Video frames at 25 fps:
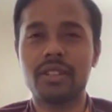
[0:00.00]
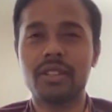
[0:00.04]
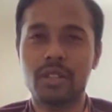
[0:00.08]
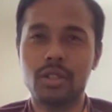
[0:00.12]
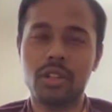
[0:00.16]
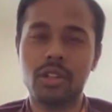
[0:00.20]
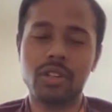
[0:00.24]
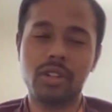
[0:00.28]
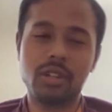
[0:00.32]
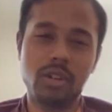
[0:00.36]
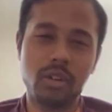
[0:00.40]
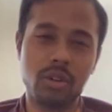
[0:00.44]

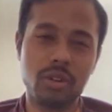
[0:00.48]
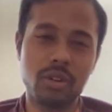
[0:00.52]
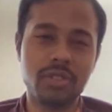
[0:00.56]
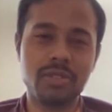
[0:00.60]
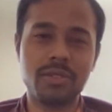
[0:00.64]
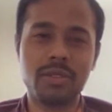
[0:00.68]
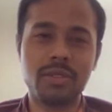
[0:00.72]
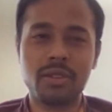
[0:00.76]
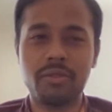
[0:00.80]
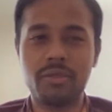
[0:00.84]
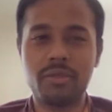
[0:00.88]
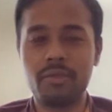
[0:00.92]
you're
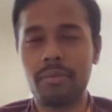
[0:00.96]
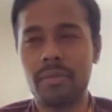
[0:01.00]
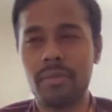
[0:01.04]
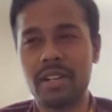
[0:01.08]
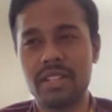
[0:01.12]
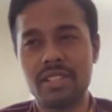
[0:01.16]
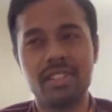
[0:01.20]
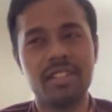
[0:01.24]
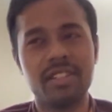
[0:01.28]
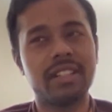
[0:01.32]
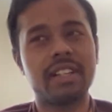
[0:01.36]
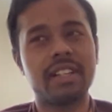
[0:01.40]
good. So if you
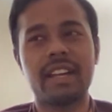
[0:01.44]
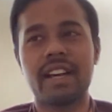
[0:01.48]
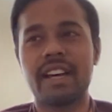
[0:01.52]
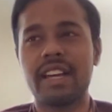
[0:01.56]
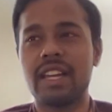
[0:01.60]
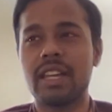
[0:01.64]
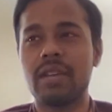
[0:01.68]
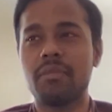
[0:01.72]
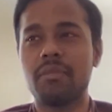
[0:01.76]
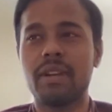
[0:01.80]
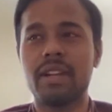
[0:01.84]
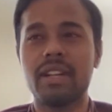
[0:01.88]
budget
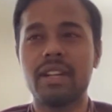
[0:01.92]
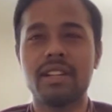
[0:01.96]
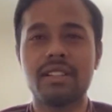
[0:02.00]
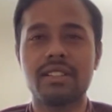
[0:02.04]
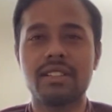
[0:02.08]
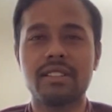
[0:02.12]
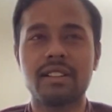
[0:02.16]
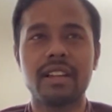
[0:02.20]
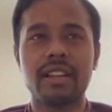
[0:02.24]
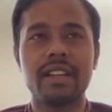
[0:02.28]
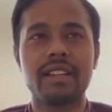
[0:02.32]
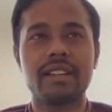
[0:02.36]
time
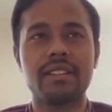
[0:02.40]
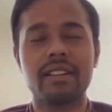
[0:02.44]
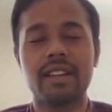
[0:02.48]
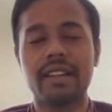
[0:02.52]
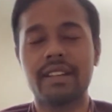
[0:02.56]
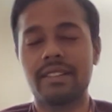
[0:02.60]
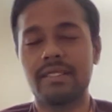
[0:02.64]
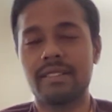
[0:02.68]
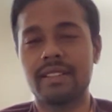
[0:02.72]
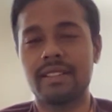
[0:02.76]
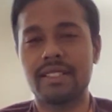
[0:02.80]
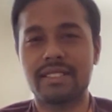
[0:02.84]
and like
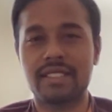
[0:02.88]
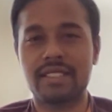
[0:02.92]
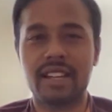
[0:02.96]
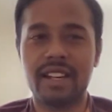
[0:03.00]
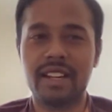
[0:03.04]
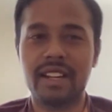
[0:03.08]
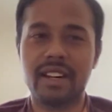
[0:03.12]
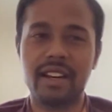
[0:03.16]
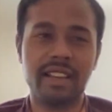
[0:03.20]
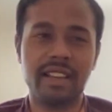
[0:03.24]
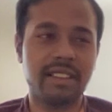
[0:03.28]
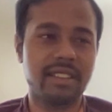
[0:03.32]

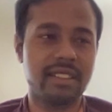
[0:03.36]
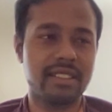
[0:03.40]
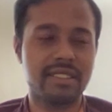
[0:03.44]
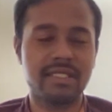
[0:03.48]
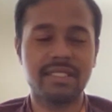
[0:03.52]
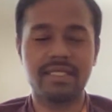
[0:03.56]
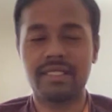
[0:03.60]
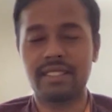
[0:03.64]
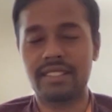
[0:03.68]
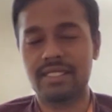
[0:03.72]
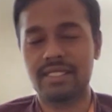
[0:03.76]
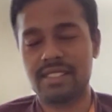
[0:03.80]
decide like
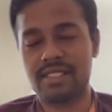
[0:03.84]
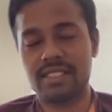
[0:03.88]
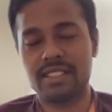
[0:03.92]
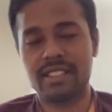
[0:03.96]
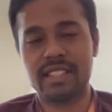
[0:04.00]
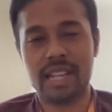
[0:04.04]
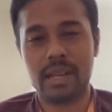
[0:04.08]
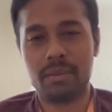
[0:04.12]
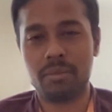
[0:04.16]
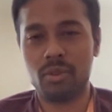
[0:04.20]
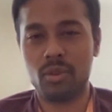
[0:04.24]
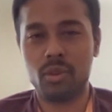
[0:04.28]
this is
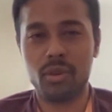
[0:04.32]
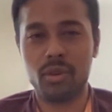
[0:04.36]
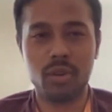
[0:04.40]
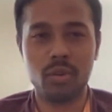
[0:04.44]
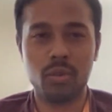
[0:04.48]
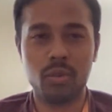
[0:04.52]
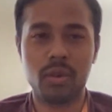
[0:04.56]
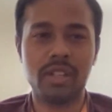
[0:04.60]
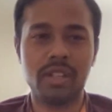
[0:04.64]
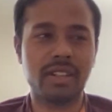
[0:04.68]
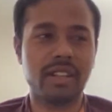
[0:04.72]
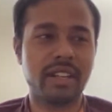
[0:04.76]
the time I'm going
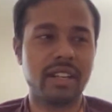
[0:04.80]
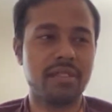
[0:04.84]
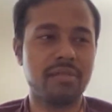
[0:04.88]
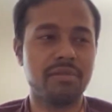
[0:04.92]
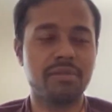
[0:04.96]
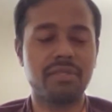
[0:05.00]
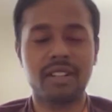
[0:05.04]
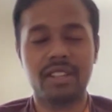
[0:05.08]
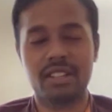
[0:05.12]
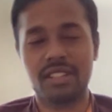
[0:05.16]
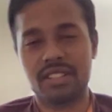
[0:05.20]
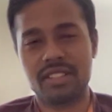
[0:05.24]
to work
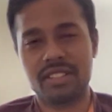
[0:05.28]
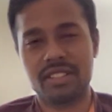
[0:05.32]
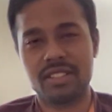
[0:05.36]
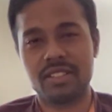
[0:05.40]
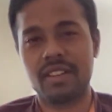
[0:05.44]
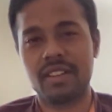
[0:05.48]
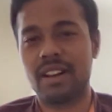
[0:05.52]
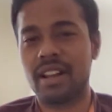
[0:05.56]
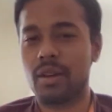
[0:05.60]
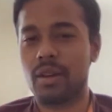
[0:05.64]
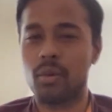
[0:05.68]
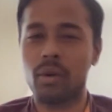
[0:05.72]
and
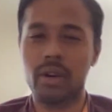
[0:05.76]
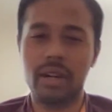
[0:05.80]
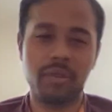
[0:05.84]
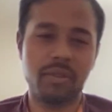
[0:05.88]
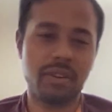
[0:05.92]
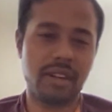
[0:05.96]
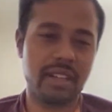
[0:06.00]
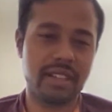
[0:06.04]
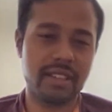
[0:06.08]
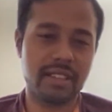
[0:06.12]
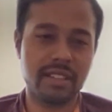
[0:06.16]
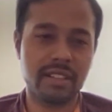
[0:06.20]
finish, like
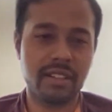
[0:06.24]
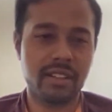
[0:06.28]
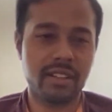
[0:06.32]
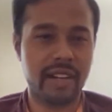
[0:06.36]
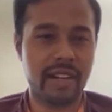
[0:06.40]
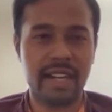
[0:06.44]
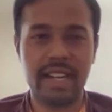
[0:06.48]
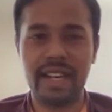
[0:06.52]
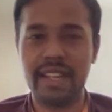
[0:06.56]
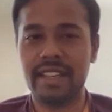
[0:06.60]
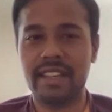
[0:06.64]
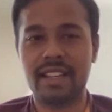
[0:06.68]
whatever, either
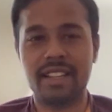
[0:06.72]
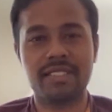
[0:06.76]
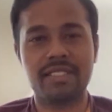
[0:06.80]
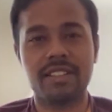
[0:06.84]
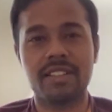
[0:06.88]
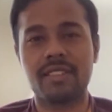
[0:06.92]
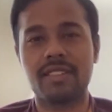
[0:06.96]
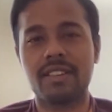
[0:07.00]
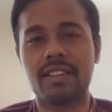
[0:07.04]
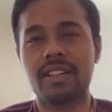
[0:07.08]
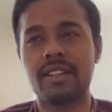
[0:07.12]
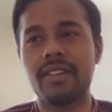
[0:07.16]
grading,
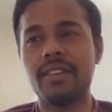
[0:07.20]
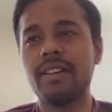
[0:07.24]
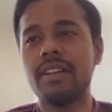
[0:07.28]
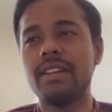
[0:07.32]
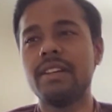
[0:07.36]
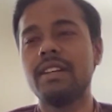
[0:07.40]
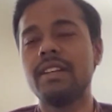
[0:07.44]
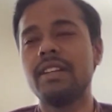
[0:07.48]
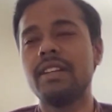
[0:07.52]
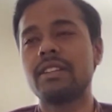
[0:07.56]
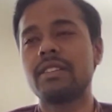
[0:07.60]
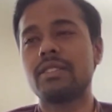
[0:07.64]
etc.,
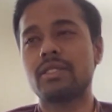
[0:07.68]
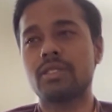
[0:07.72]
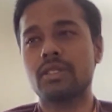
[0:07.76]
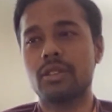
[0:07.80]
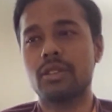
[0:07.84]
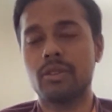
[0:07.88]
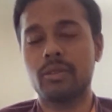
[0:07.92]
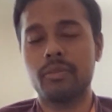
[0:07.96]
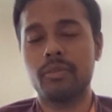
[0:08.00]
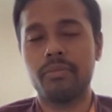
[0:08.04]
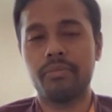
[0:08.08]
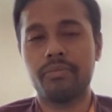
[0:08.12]

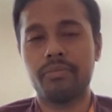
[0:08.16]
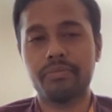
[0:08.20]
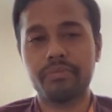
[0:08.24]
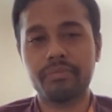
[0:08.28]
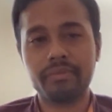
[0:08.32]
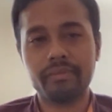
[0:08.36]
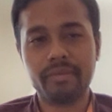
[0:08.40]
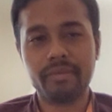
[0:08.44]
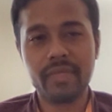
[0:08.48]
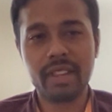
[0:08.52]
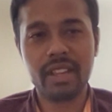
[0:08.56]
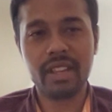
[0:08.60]
so
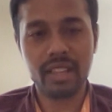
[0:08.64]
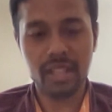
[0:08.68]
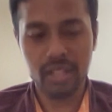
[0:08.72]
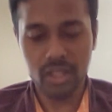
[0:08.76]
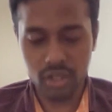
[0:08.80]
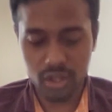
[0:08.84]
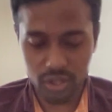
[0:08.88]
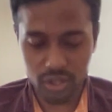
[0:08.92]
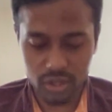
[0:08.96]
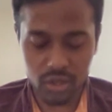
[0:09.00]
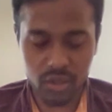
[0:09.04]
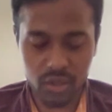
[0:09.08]
you're
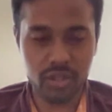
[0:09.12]
good.